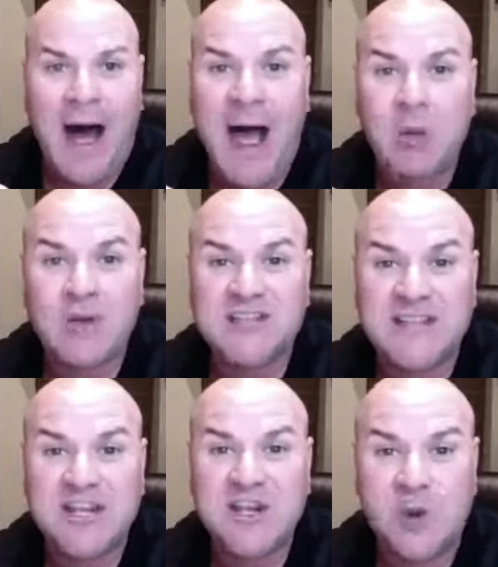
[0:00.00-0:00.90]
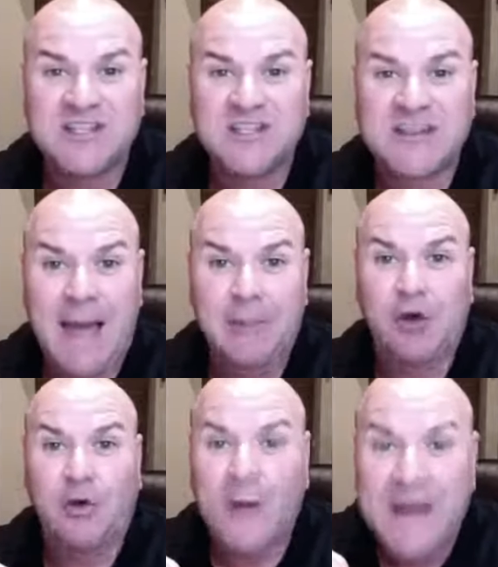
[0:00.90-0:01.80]
I would have said you were slap
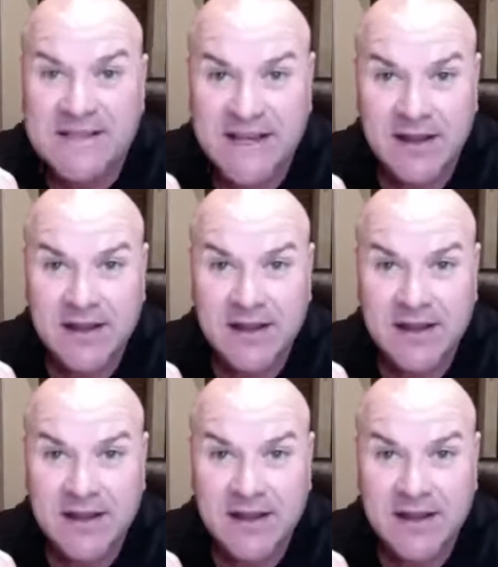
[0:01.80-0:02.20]
crazy.